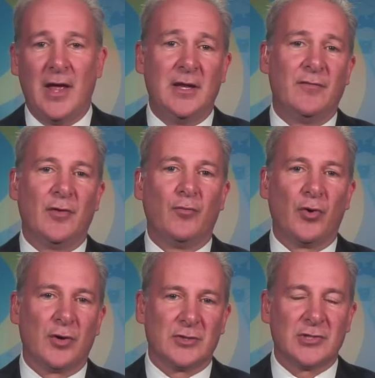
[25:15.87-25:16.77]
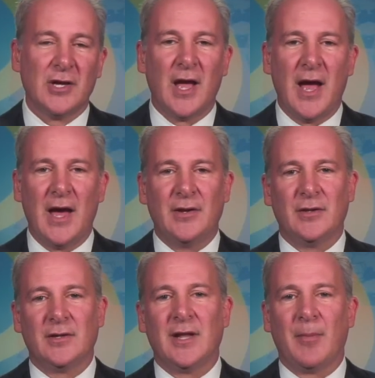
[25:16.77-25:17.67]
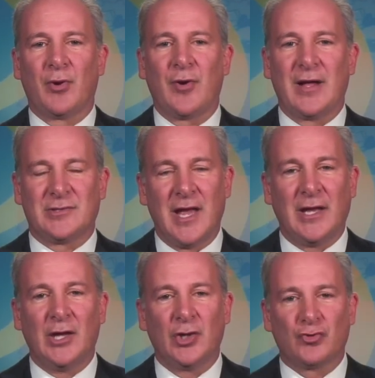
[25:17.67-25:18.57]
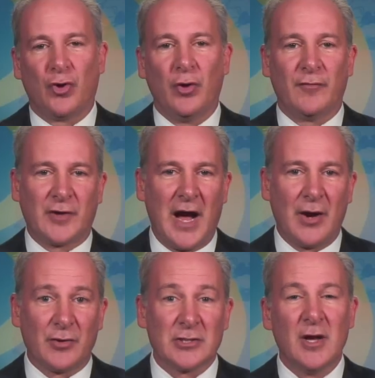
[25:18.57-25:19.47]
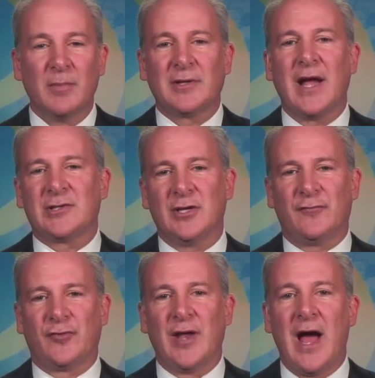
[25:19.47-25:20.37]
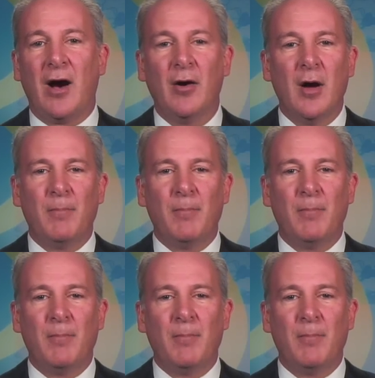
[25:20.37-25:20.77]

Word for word: and even worse had the Democrats taken control of Congress. But that's it for now.